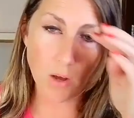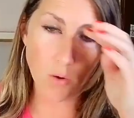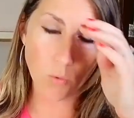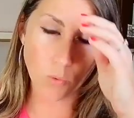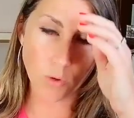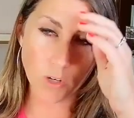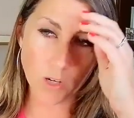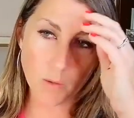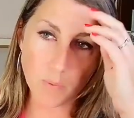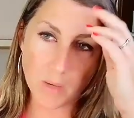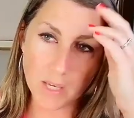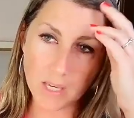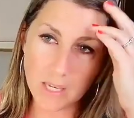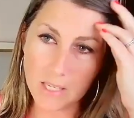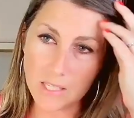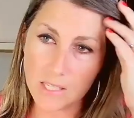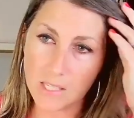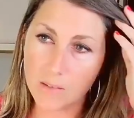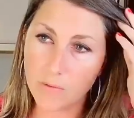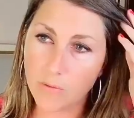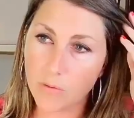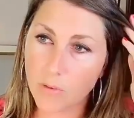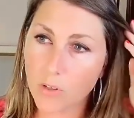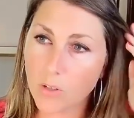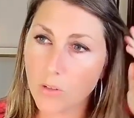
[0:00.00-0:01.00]
Would it be easy
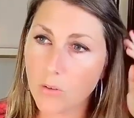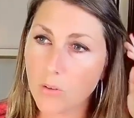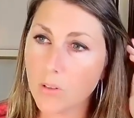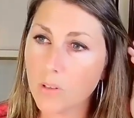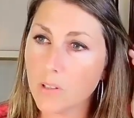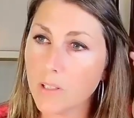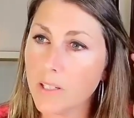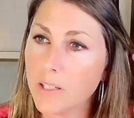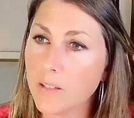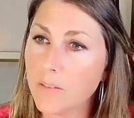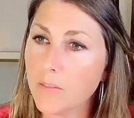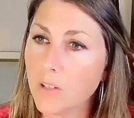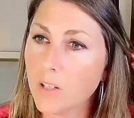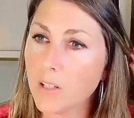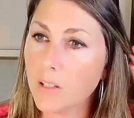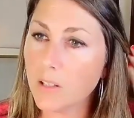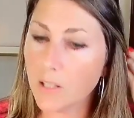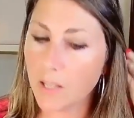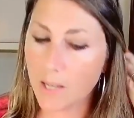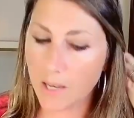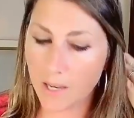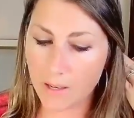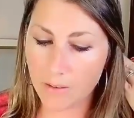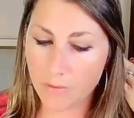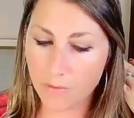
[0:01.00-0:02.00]
for you to live a
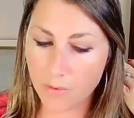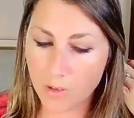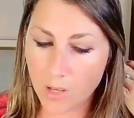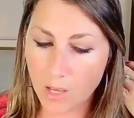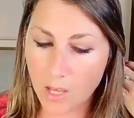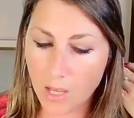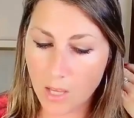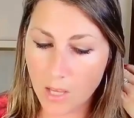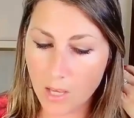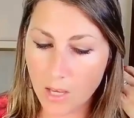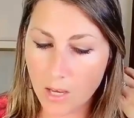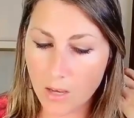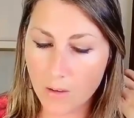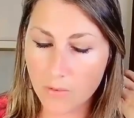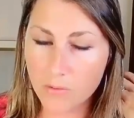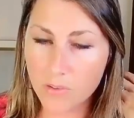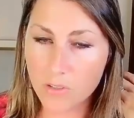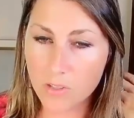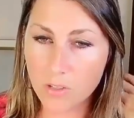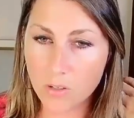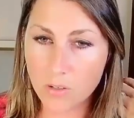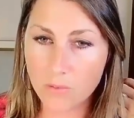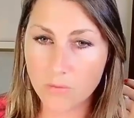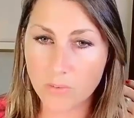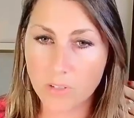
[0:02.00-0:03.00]
life of
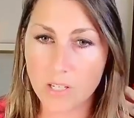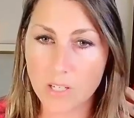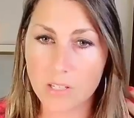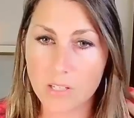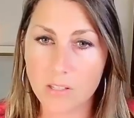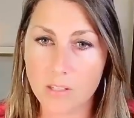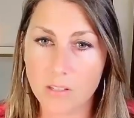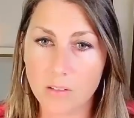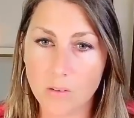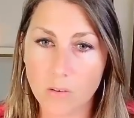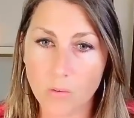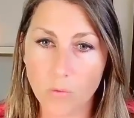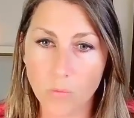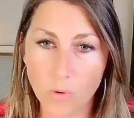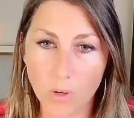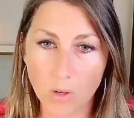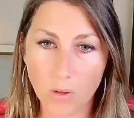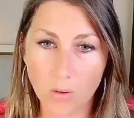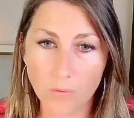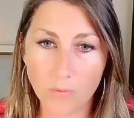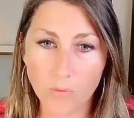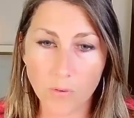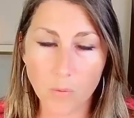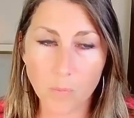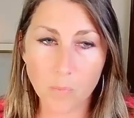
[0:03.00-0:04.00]
service?
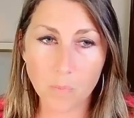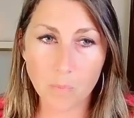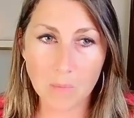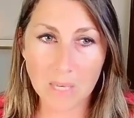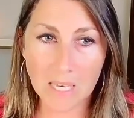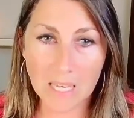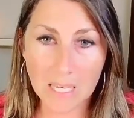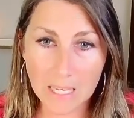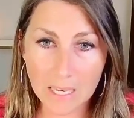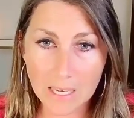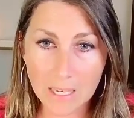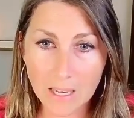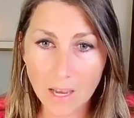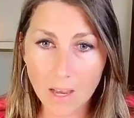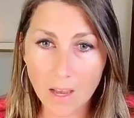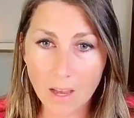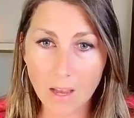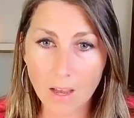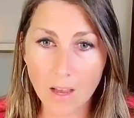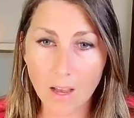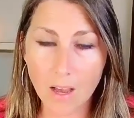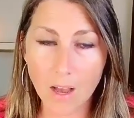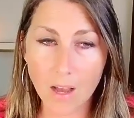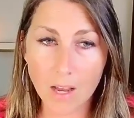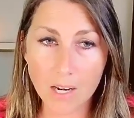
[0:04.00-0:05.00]
Well, for me,
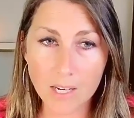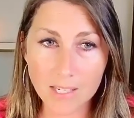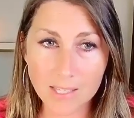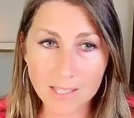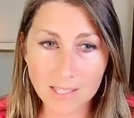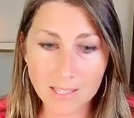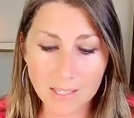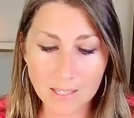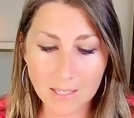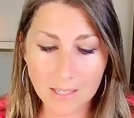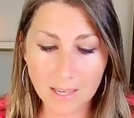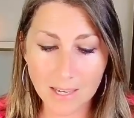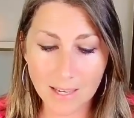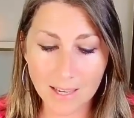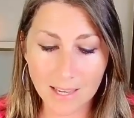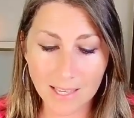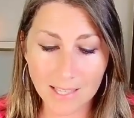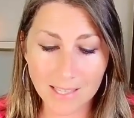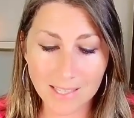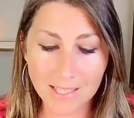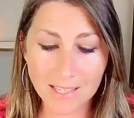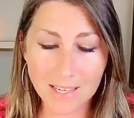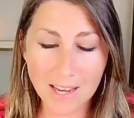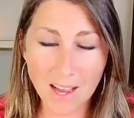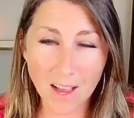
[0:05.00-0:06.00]
honestly,
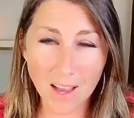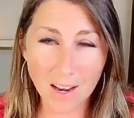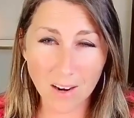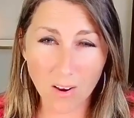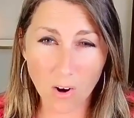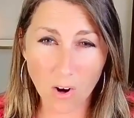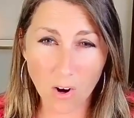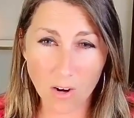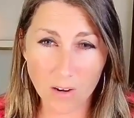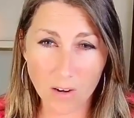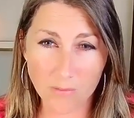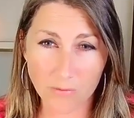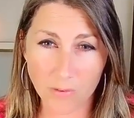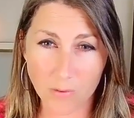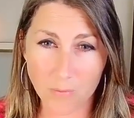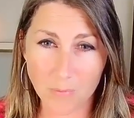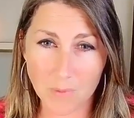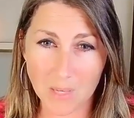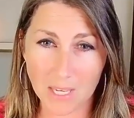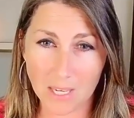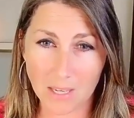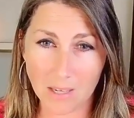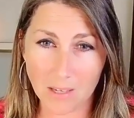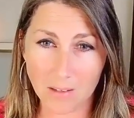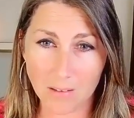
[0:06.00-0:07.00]
it's not hard for
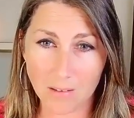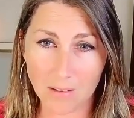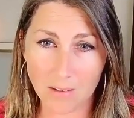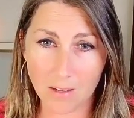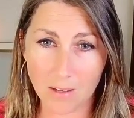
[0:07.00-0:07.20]
me.